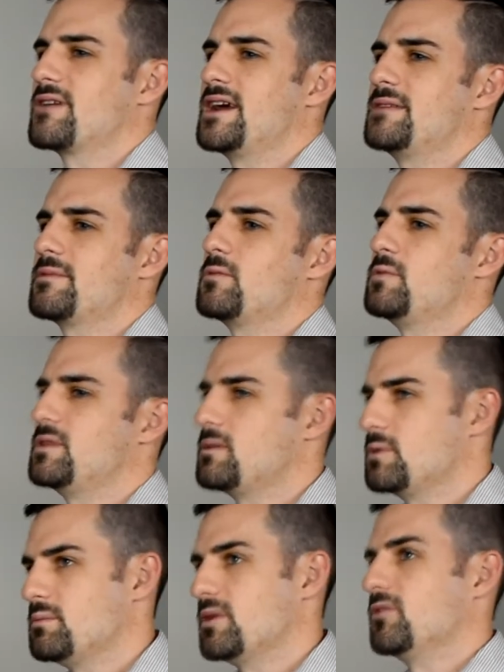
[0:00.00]
right? And then
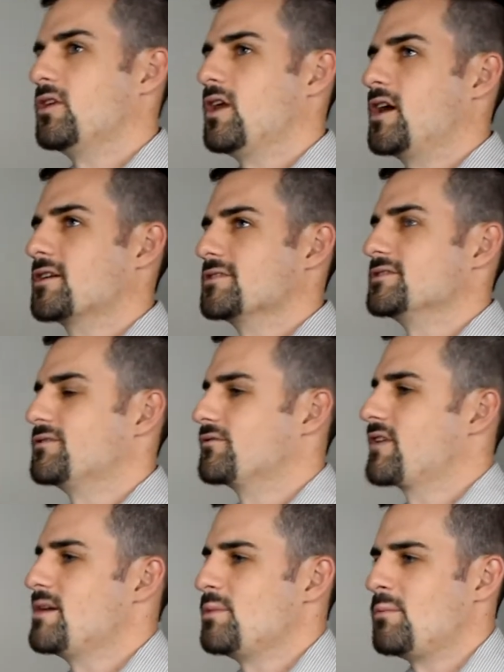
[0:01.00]
we build the lockers,
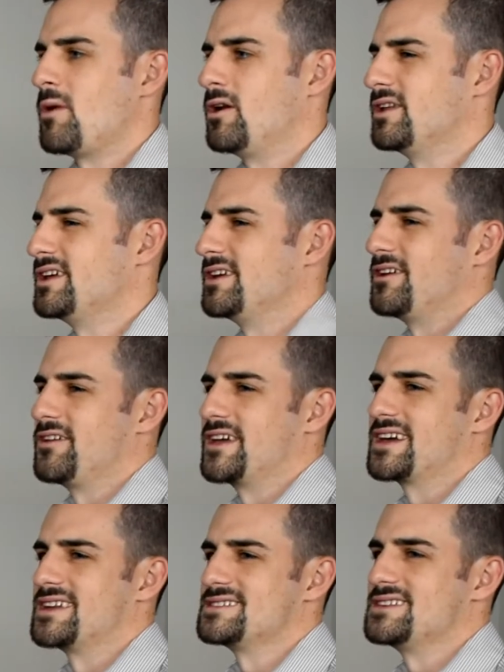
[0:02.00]
frame them all in, and all
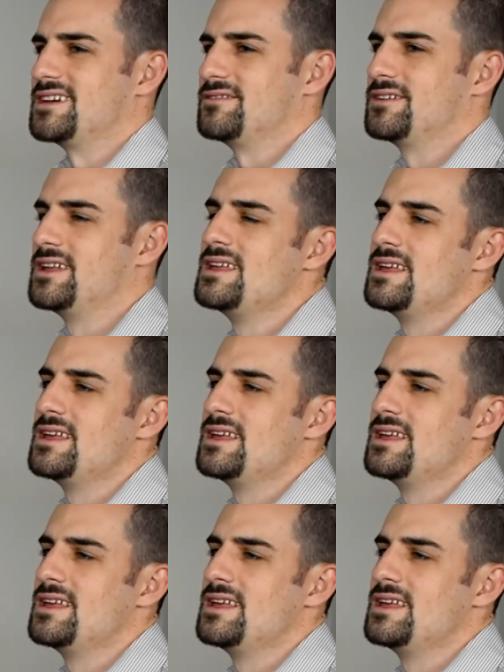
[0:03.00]
that kind of stuff.